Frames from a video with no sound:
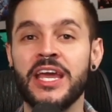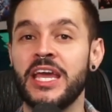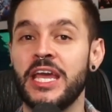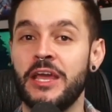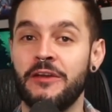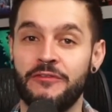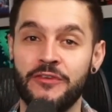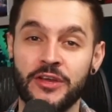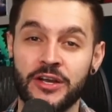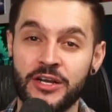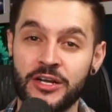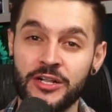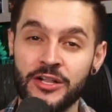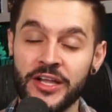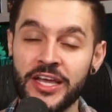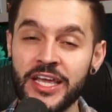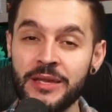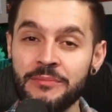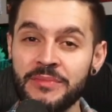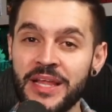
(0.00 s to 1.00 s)
If you
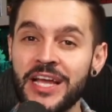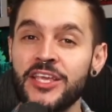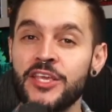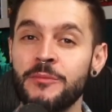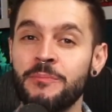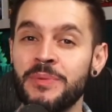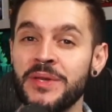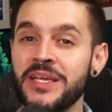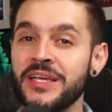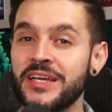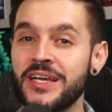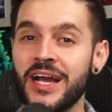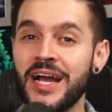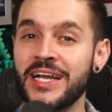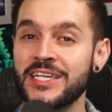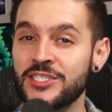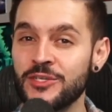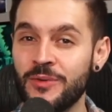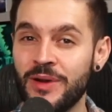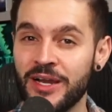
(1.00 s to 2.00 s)
claim that you beat
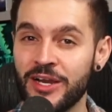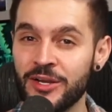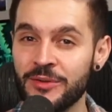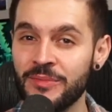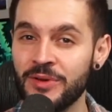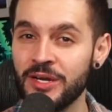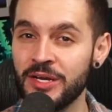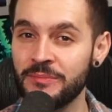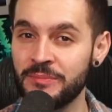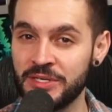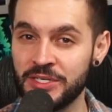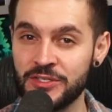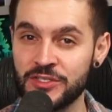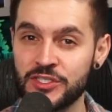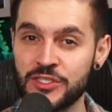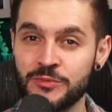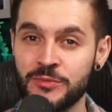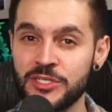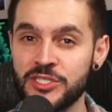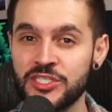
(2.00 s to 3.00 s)
Kaizo IronMON, but you
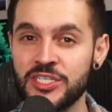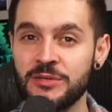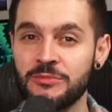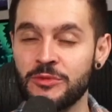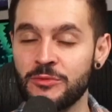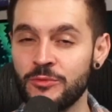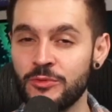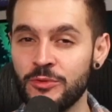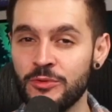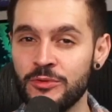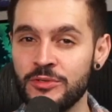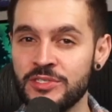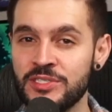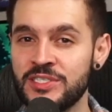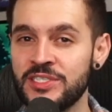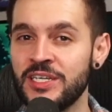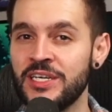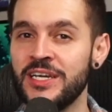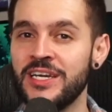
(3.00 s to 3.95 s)
switched up the rules,